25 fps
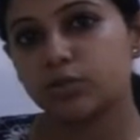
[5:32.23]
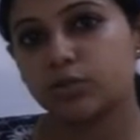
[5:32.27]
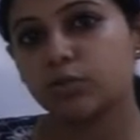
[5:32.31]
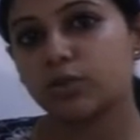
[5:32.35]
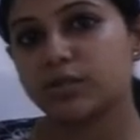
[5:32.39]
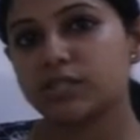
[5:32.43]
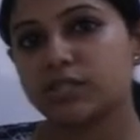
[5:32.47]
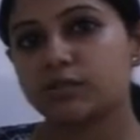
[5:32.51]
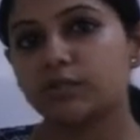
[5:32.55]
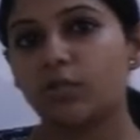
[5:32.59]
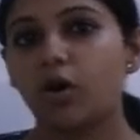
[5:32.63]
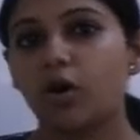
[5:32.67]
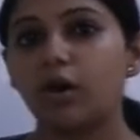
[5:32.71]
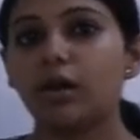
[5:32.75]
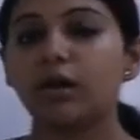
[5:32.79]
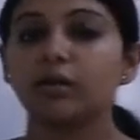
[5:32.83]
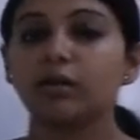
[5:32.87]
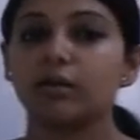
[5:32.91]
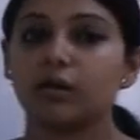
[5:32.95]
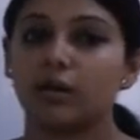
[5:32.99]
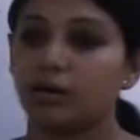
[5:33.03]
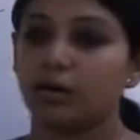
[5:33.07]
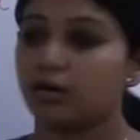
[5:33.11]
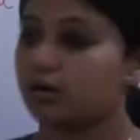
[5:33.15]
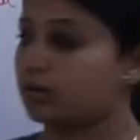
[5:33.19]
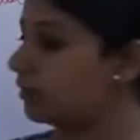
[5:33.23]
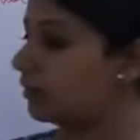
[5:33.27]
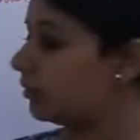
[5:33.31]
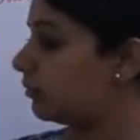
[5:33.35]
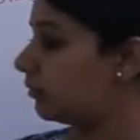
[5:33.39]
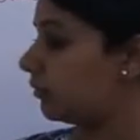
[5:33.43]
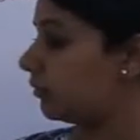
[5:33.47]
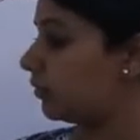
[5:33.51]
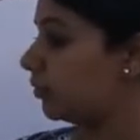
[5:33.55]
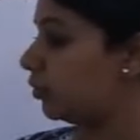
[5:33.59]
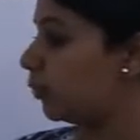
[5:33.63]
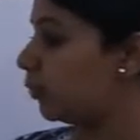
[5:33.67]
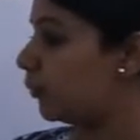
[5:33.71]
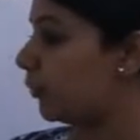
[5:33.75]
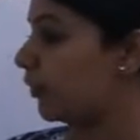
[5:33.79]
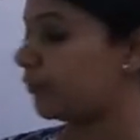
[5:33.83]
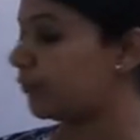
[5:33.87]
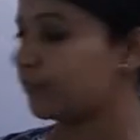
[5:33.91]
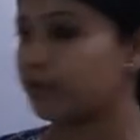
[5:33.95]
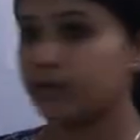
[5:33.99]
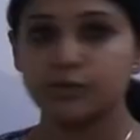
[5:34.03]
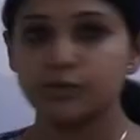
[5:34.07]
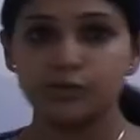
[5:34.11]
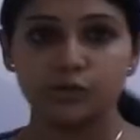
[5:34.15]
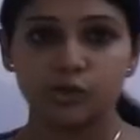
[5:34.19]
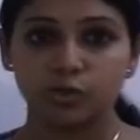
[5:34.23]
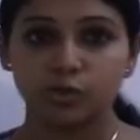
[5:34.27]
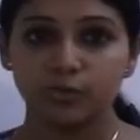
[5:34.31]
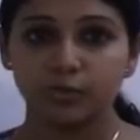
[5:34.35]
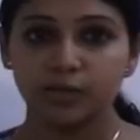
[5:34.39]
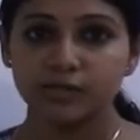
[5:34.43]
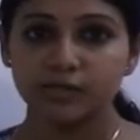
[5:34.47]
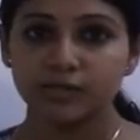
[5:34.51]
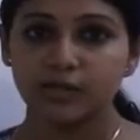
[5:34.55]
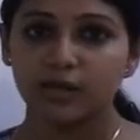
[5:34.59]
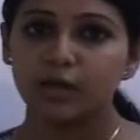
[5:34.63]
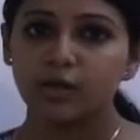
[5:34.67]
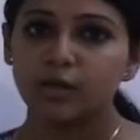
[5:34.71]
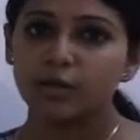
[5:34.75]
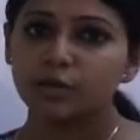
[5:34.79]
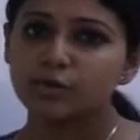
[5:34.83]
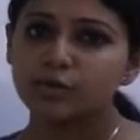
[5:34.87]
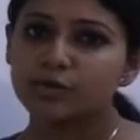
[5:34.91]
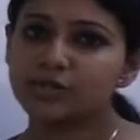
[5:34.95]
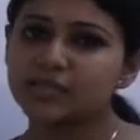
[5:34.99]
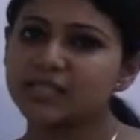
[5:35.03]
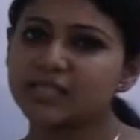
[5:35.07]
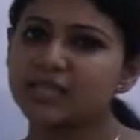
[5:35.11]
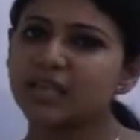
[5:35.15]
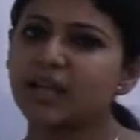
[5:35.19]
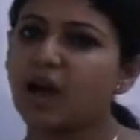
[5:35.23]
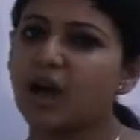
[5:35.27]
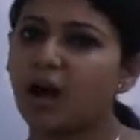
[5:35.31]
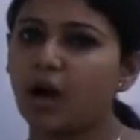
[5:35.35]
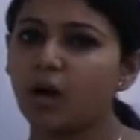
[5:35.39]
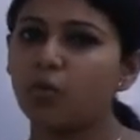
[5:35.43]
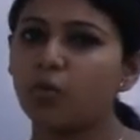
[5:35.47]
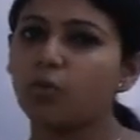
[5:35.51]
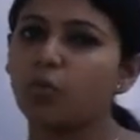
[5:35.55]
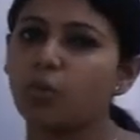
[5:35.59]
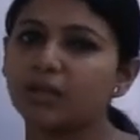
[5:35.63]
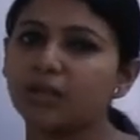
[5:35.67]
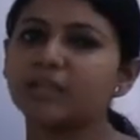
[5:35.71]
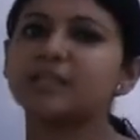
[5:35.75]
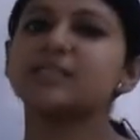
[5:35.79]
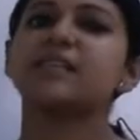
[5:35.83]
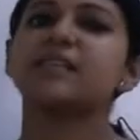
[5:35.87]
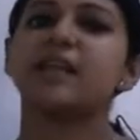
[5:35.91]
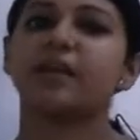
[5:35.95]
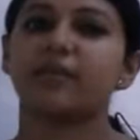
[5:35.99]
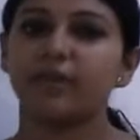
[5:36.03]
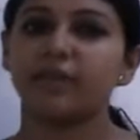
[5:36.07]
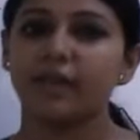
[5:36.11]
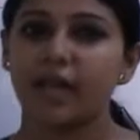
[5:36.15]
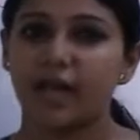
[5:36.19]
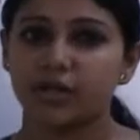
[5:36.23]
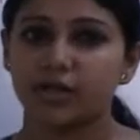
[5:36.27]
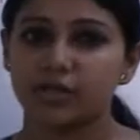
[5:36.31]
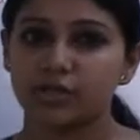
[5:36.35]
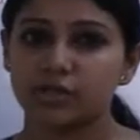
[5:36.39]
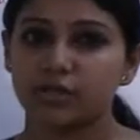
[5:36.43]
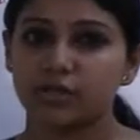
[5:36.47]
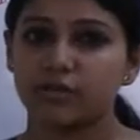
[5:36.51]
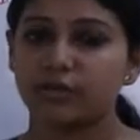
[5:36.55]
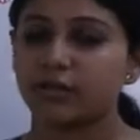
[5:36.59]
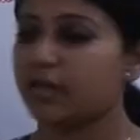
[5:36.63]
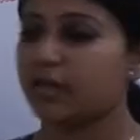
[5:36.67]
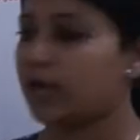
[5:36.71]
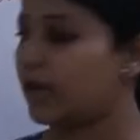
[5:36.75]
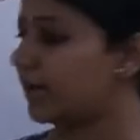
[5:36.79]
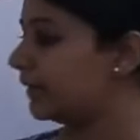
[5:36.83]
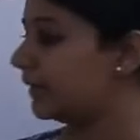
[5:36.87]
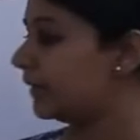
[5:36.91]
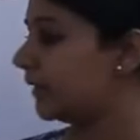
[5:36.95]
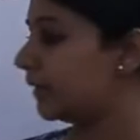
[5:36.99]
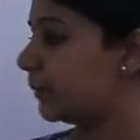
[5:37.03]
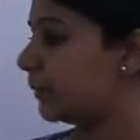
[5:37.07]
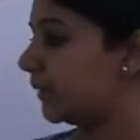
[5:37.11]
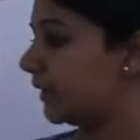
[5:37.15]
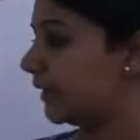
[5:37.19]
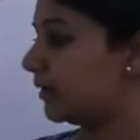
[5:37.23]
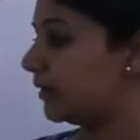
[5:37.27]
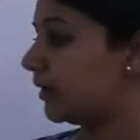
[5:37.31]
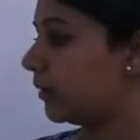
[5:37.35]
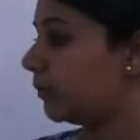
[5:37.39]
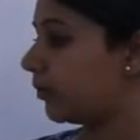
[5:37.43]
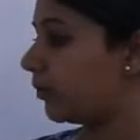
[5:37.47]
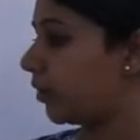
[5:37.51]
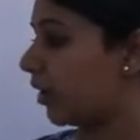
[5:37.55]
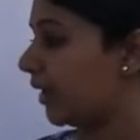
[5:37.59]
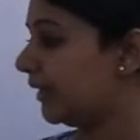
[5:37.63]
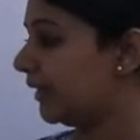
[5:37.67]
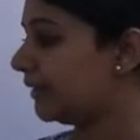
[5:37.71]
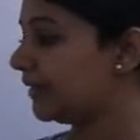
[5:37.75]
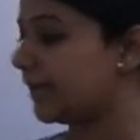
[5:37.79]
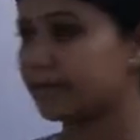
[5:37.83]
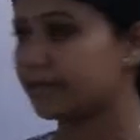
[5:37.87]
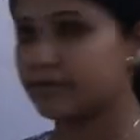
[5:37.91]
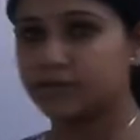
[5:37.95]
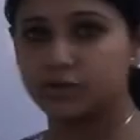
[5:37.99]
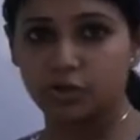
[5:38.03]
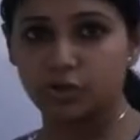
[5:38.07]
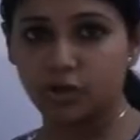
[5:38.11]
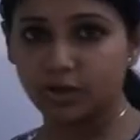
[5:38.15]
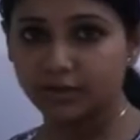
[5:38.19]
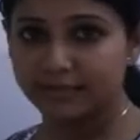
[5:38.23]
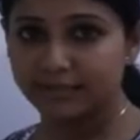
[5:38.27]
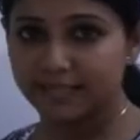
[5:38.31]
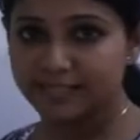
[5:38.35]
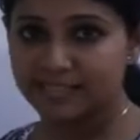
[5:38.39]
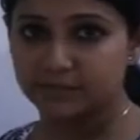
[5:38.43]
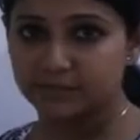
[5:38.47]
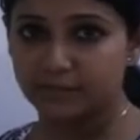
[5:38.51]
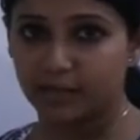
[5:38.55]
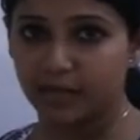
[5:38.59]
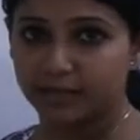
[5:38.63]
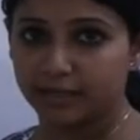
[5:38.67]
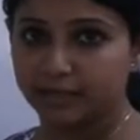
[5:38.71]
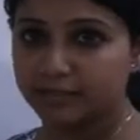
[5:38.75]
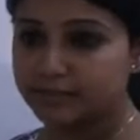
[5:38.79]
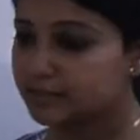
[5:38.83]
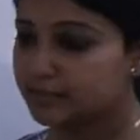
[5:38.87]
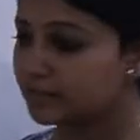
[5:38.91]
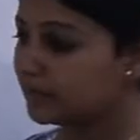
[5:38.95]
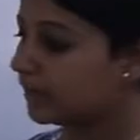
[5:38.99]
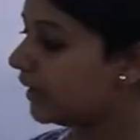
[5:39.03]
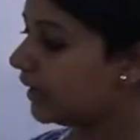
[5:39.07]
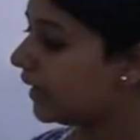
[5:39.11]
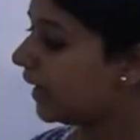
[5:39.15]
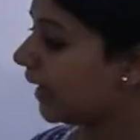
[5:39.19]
a small group of consumers to see what is their reaction regarding that particular product. That is your test marketing.